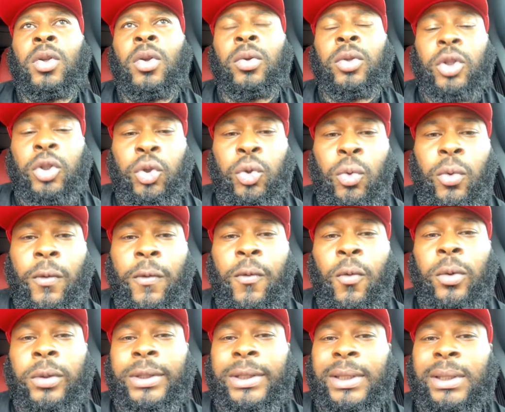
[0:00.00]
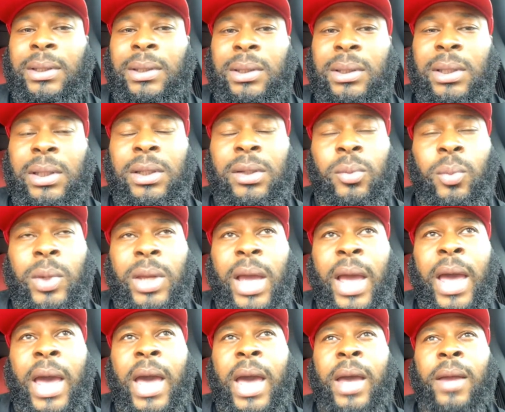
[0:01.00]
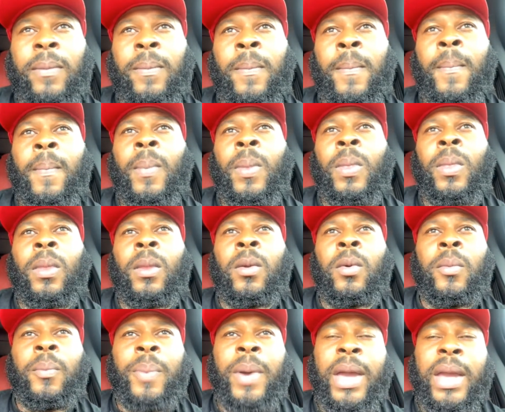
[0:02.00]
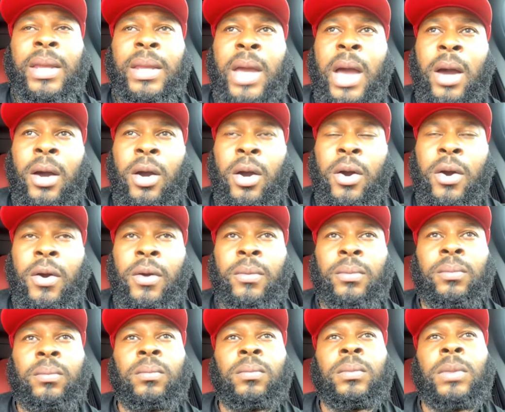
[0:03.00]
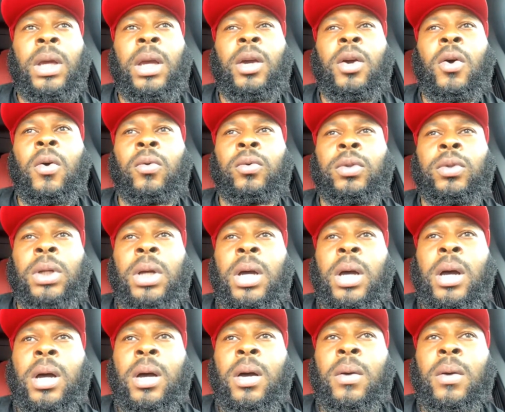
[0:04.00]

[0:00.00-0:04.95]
the 2-14 season we had when Peyton got hurt and Coach